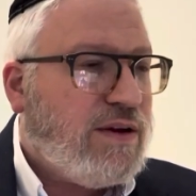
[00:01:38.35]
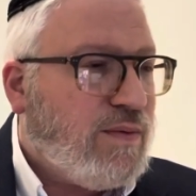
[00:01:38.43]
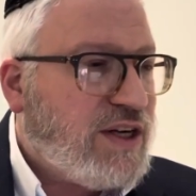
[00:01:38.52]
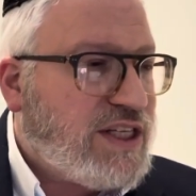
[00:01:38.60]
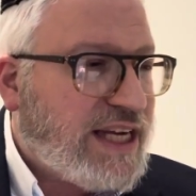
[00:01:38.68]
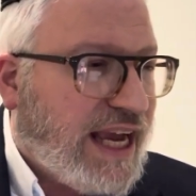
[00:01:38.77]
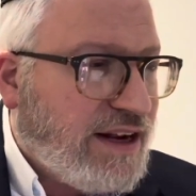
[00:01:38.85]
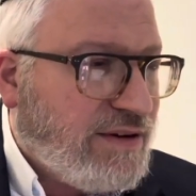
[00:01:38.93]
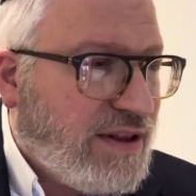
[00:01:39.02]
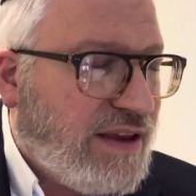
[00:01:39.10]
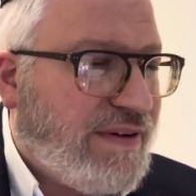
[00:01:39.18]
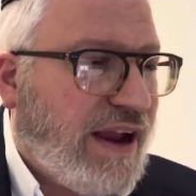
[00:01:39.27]
We're
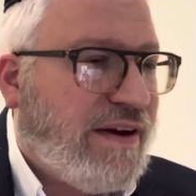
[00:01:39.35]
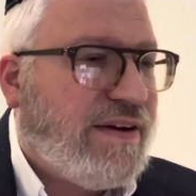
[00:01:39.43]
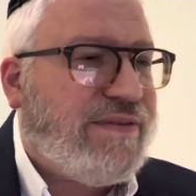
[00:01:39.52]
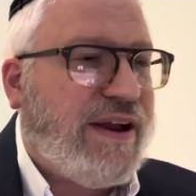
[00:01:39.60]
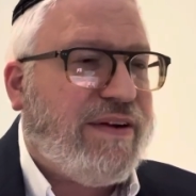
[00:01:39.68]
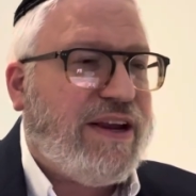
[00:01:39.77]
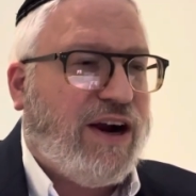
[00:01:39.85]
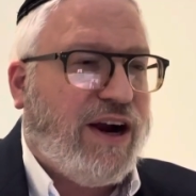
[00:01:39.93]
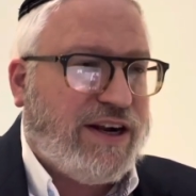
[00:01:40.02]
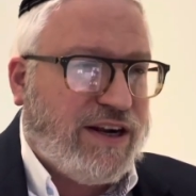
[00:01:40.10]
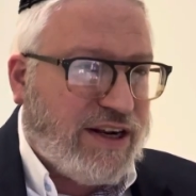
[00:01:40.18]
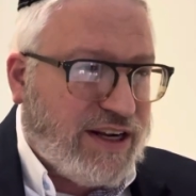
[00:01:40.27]
generally very, very
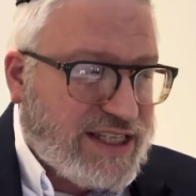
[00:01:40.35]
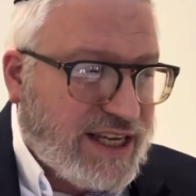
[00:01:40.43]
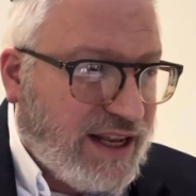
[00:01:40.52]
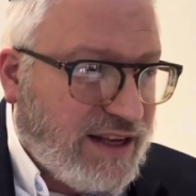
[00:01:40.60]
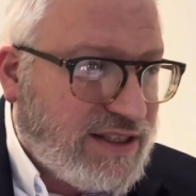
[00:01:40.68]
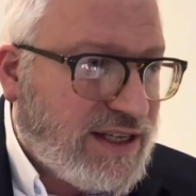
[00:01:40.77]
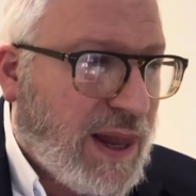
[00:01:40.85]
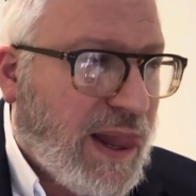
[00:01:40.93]
hard on ourselves.